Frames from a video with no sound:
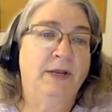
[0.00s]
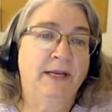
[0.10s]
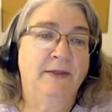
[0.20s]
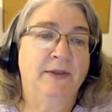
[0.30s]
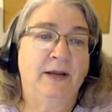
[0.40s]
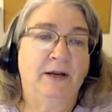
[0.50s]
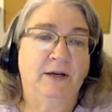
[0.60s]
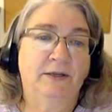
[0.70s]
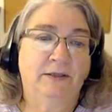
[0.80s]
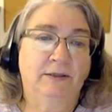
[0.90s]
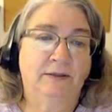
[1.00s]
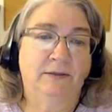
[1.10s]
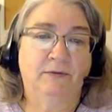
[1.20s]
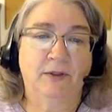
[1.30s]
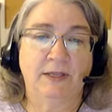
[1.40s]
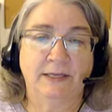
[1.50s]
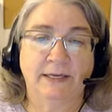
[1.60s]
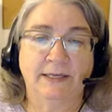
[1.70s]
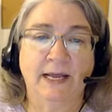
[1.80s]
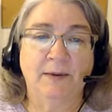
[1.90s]
it in there for this
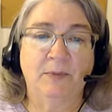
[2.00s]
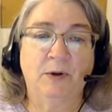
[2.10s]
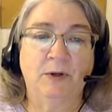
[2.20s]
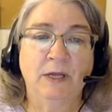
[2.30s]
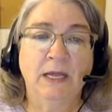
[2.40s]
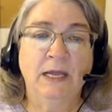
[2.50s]
example.